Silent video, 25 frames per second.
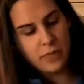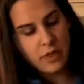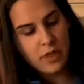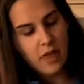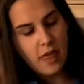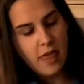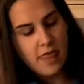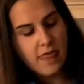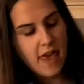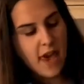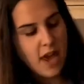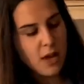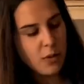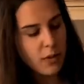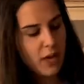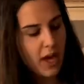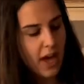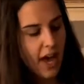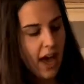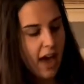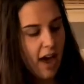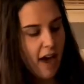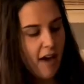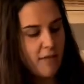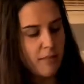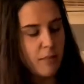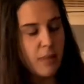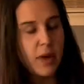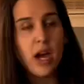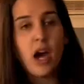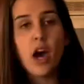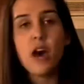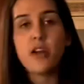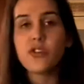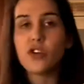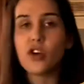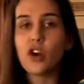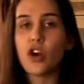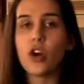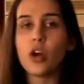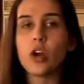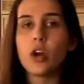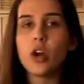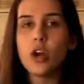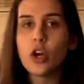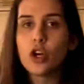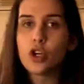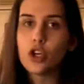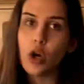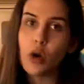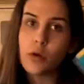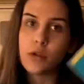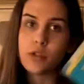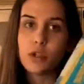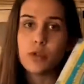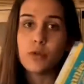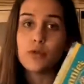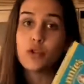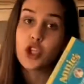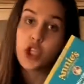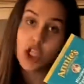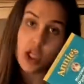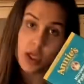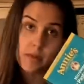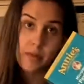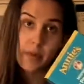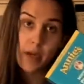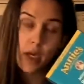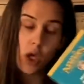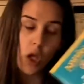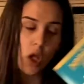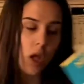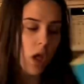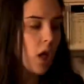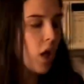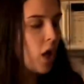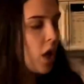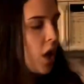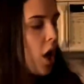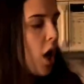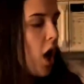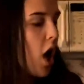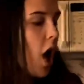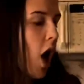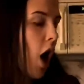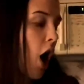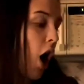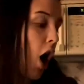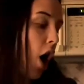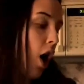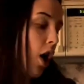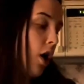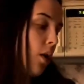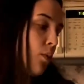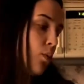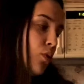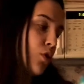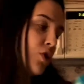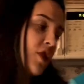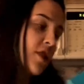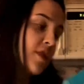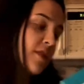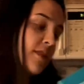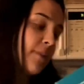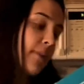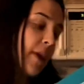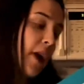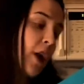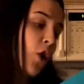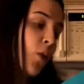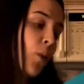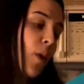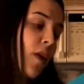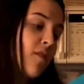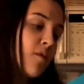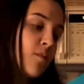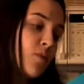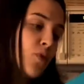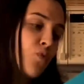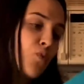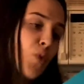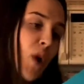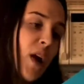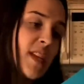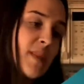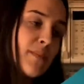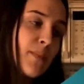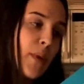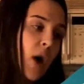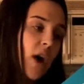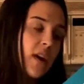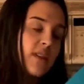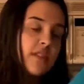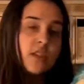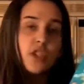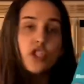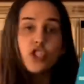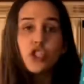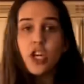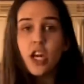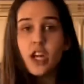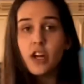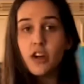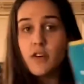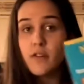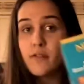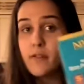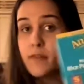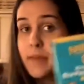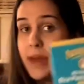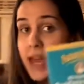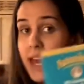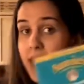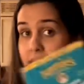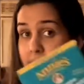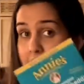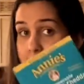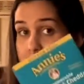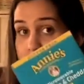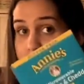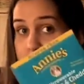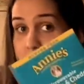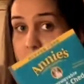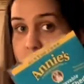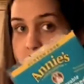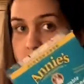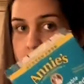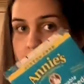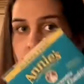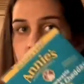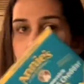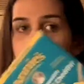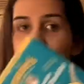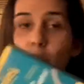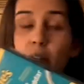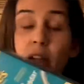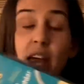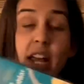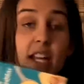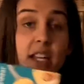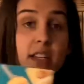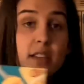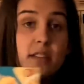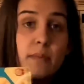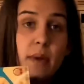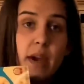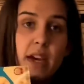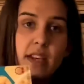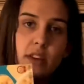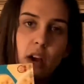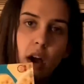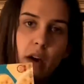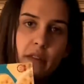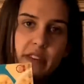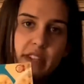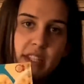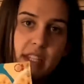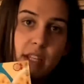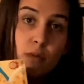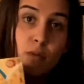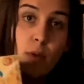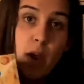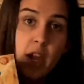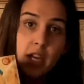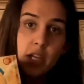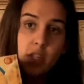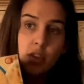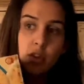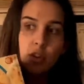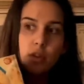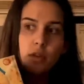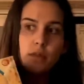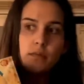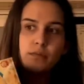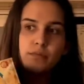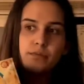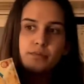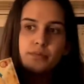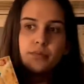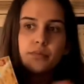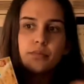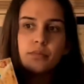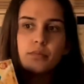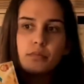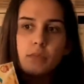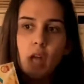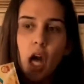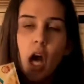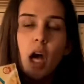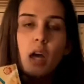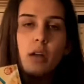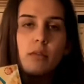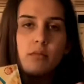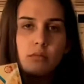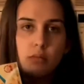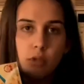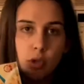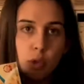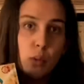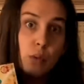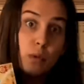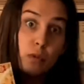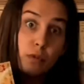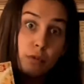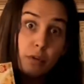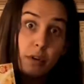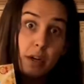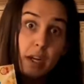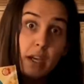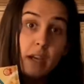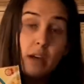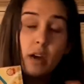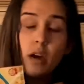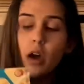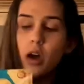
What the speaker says: Then we have my other go-to cheat meal, which is the microwavable rice pasta and cheddar from Annie's. Now, Annie's makes obviously regular, not gluten-free